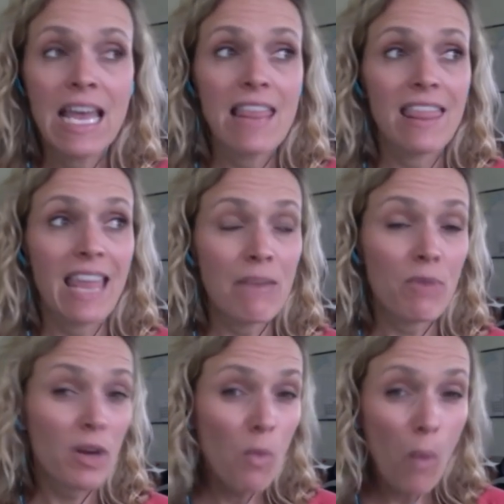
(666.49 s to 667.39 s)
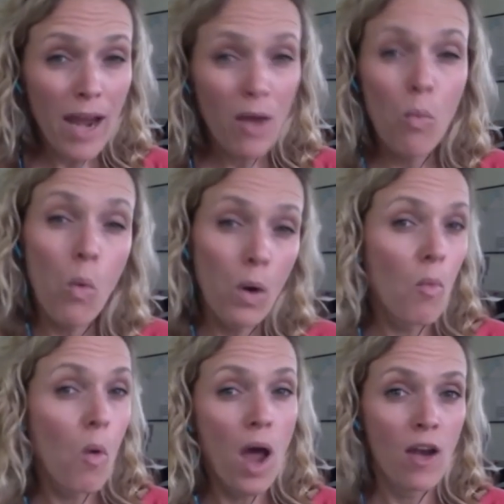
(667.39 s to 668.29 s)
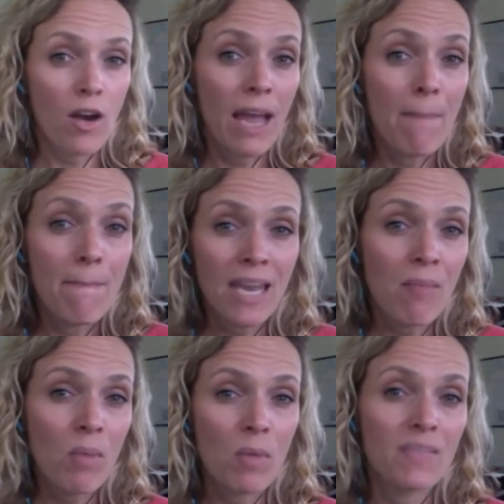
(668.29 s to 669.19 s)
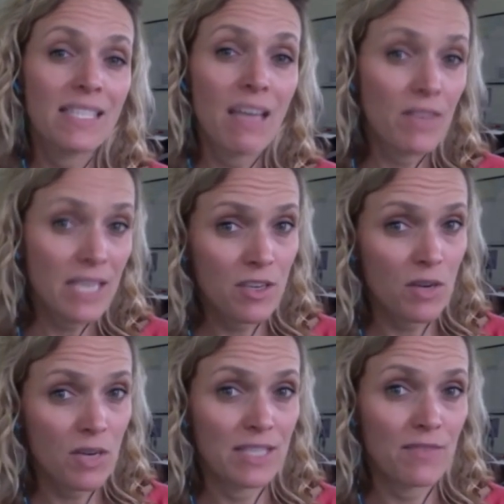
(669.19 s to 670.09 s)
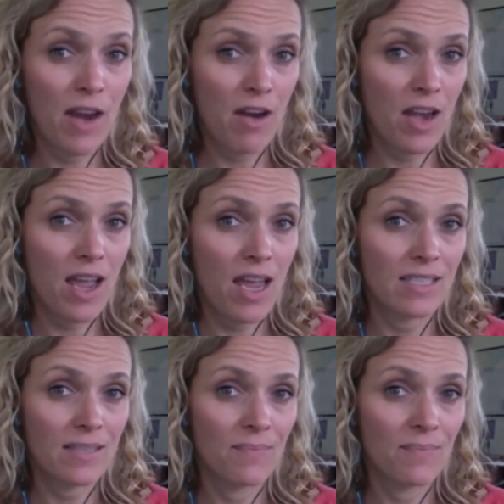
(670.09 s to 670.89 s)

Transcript: they require warm water, a minimum of 70 degrees Fahrenheit.